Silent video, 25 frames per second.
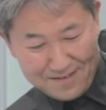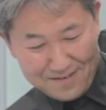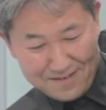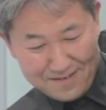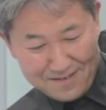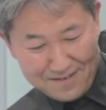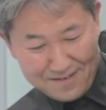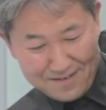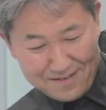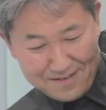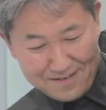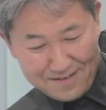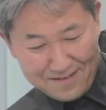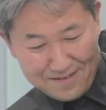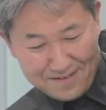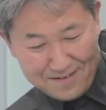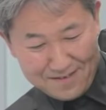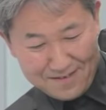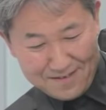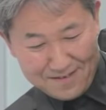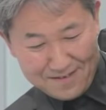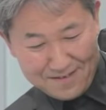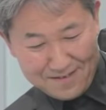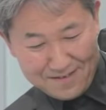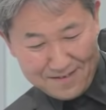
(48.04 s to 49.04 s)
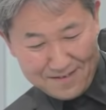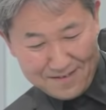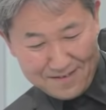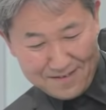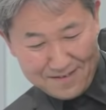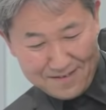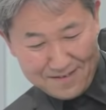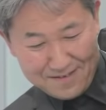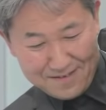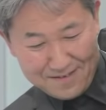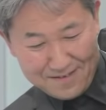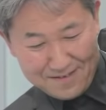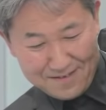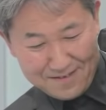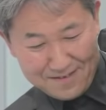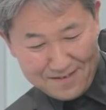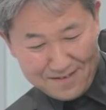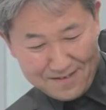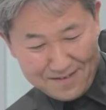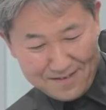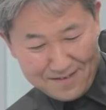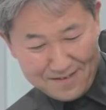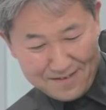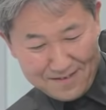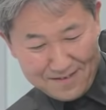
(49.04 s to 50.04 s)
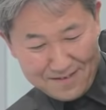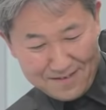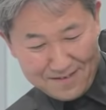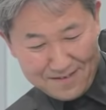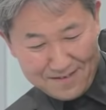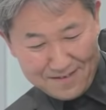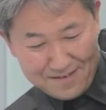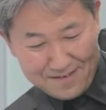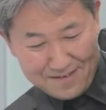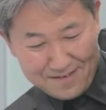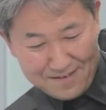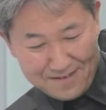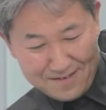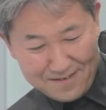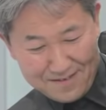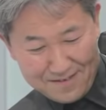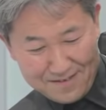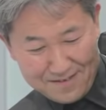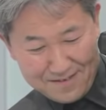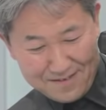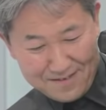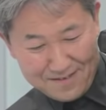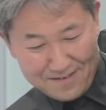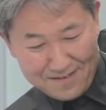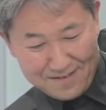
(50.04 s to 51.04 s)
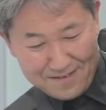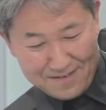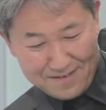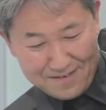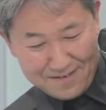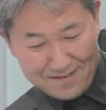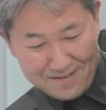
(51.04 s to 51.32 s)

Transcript: The person shown says nothing.